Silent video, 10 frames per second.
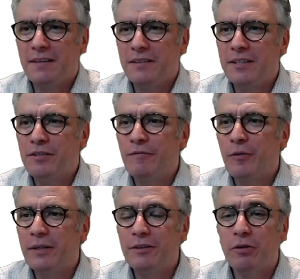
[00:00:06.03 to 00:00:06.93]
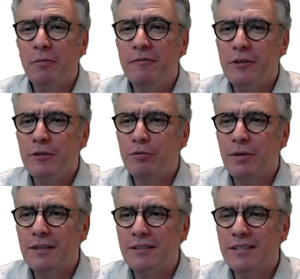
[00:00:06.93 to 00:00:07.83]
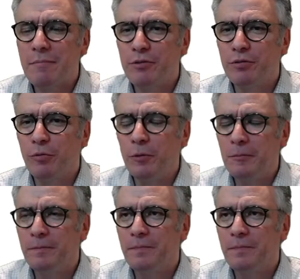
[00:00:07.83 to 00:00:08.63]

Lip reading: This is for the TOM Virtual Summer School.